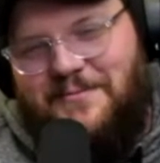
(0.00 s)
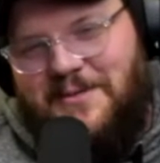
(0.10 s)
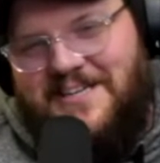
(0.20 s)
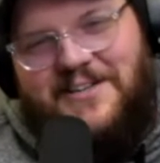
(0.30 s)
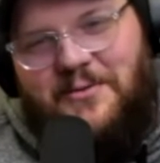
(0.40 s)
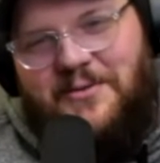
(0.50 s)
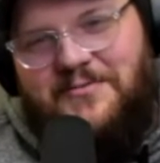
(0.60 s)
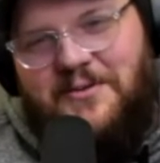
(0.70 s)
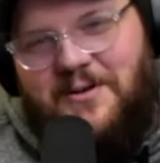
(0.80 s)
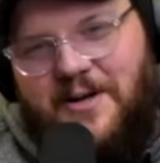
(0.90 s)
We didn't go there
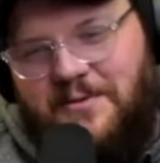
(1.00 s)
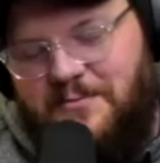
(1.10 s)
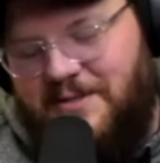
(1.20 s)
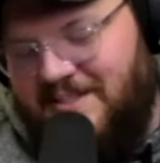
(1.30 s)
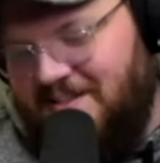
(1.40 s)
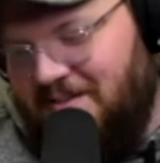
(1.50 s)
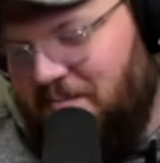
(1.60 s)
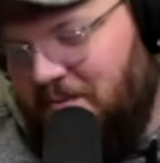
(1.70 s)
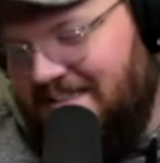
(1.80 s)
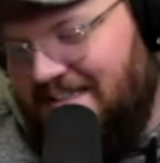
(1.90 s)
for a of reasons,
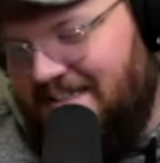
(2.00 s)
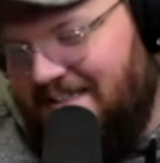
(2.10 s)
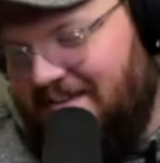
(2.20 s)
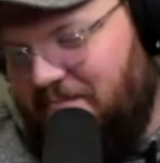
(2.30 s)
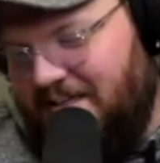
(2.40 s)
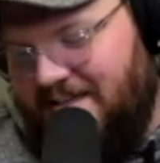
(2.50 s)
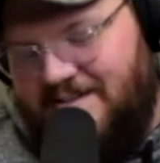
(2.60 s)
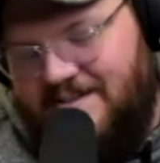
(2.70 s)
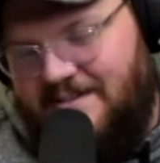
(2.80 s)
but because